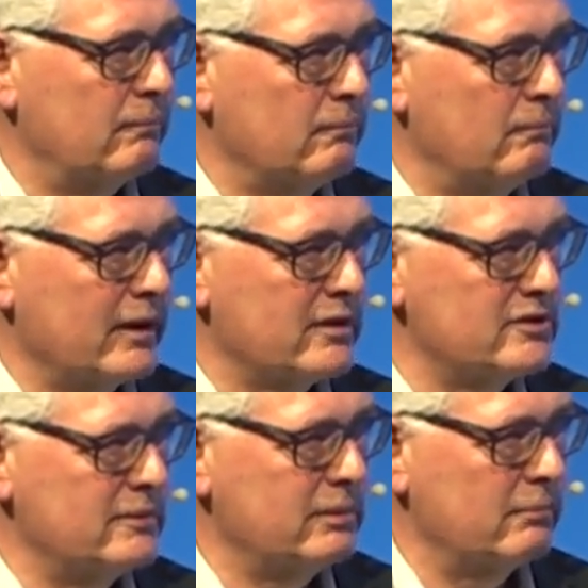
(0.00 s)

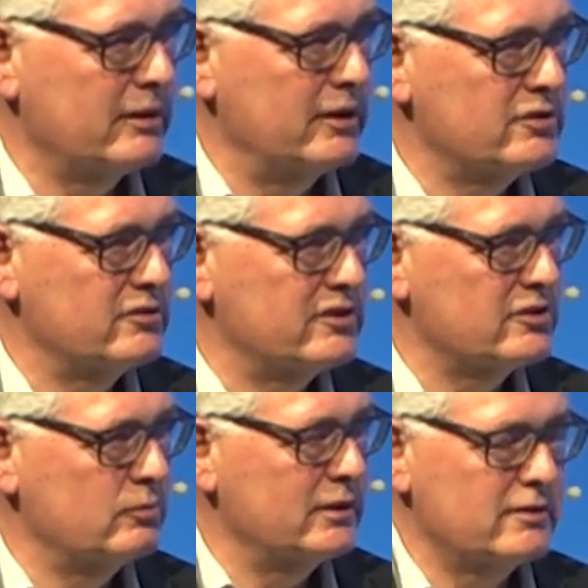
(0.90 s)
magazine publications
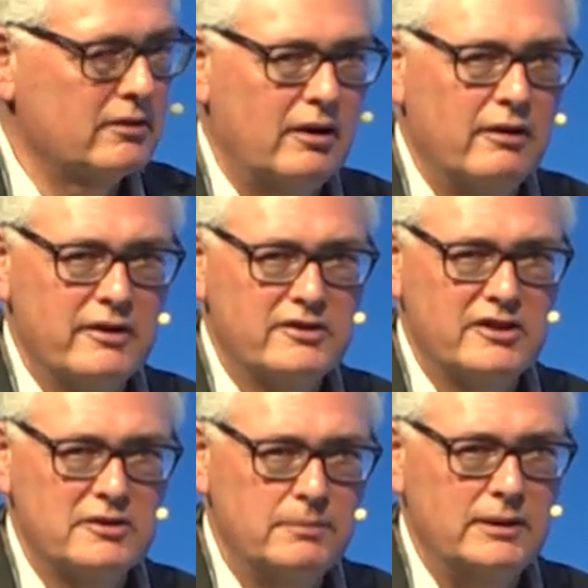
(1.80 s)
this week that
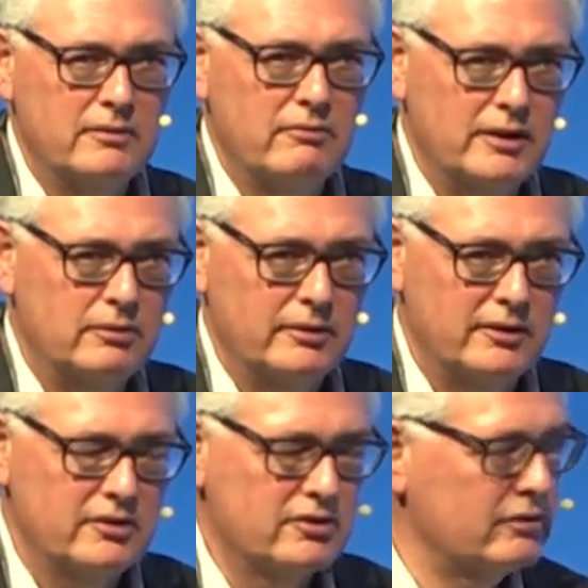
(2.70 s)
RSSB, the rail
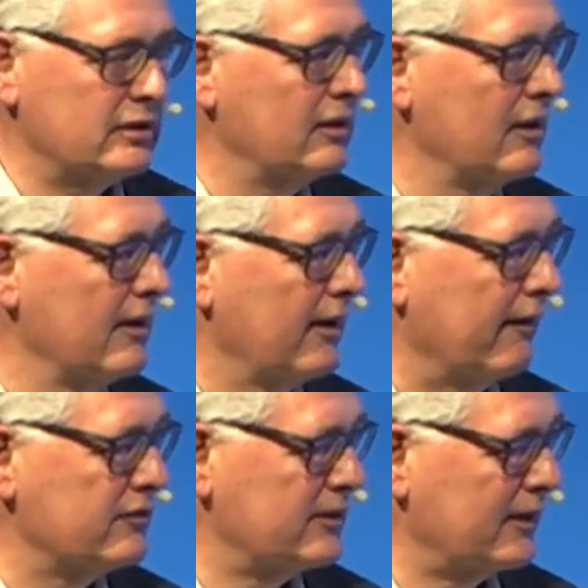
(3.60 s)
industry,
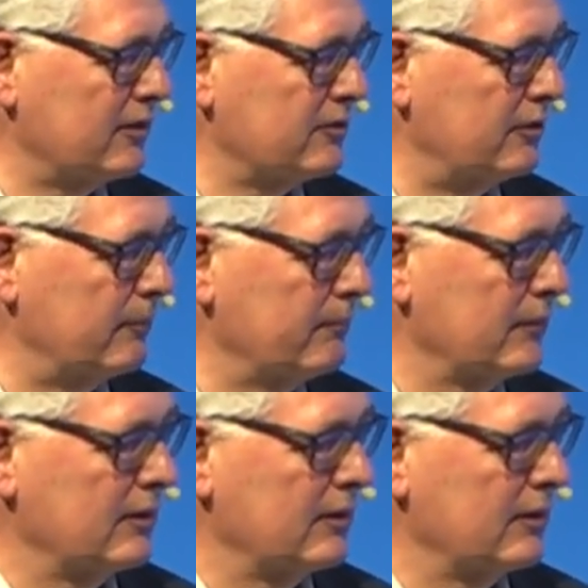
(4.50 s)
have settled on